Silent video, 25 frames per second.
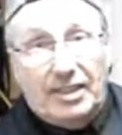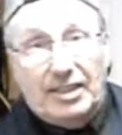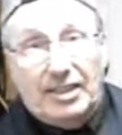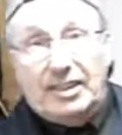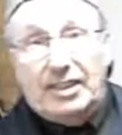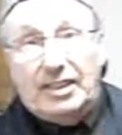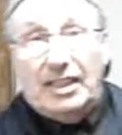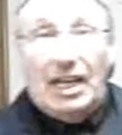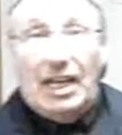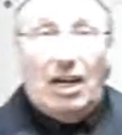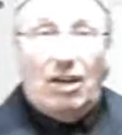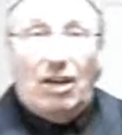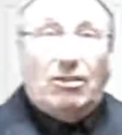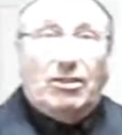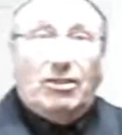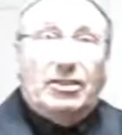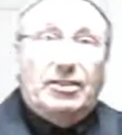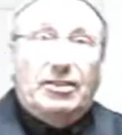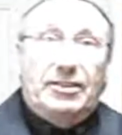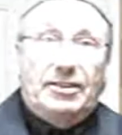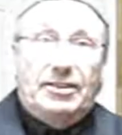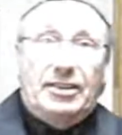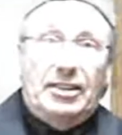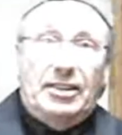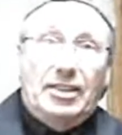
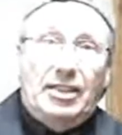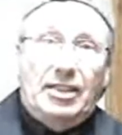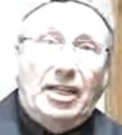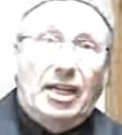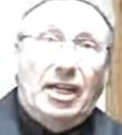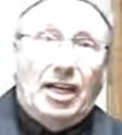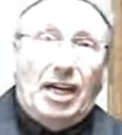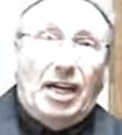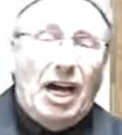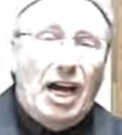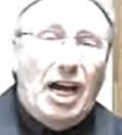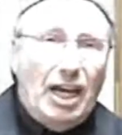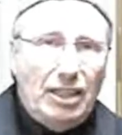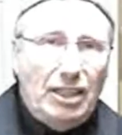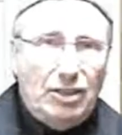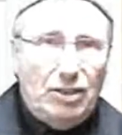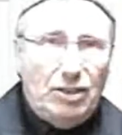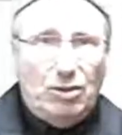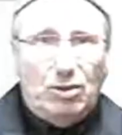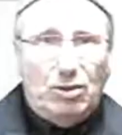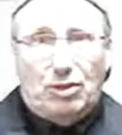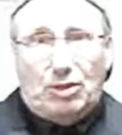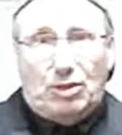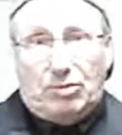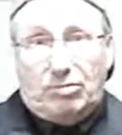Now, I
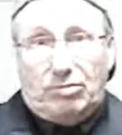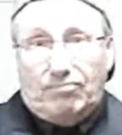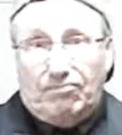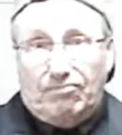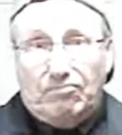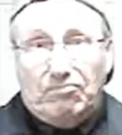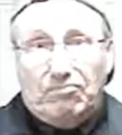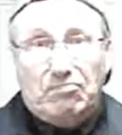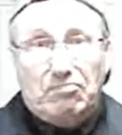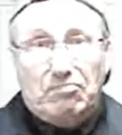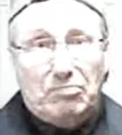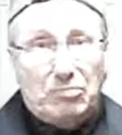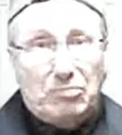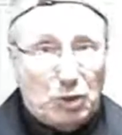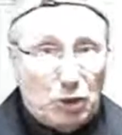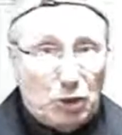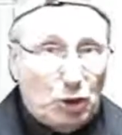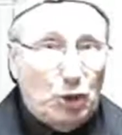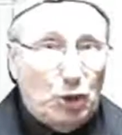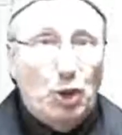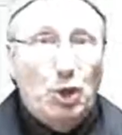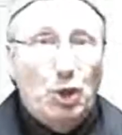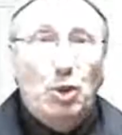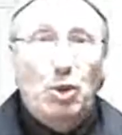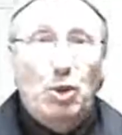use
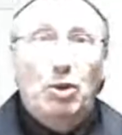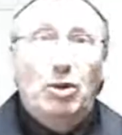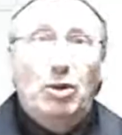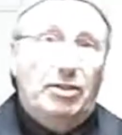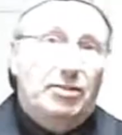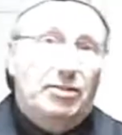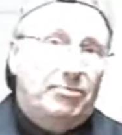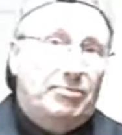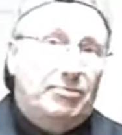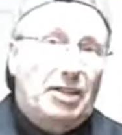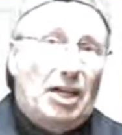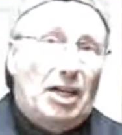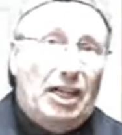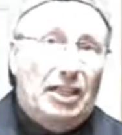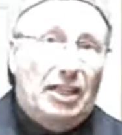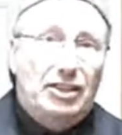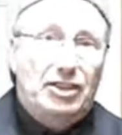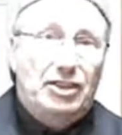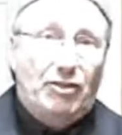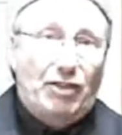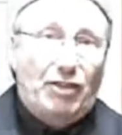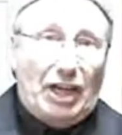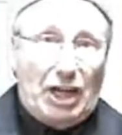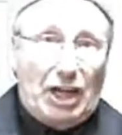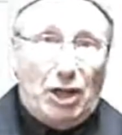two kinds
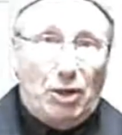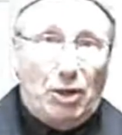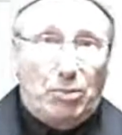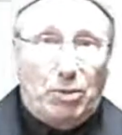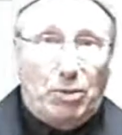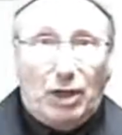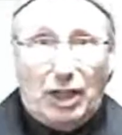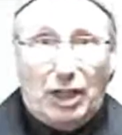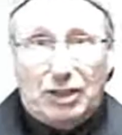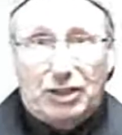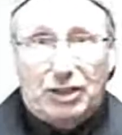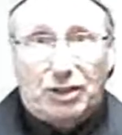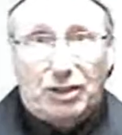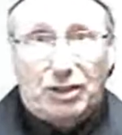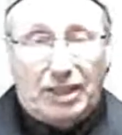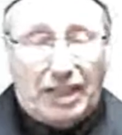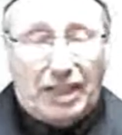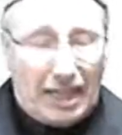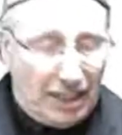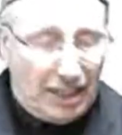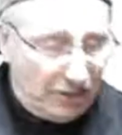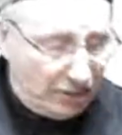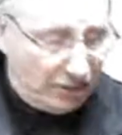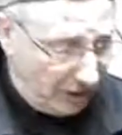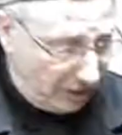of air pressure
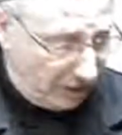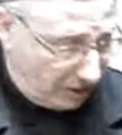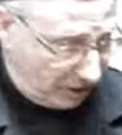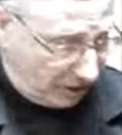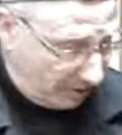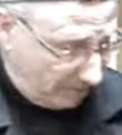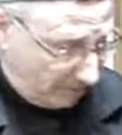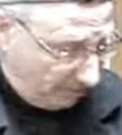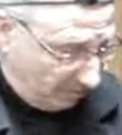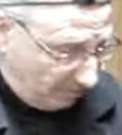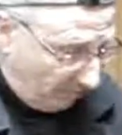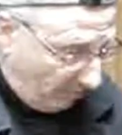gauges,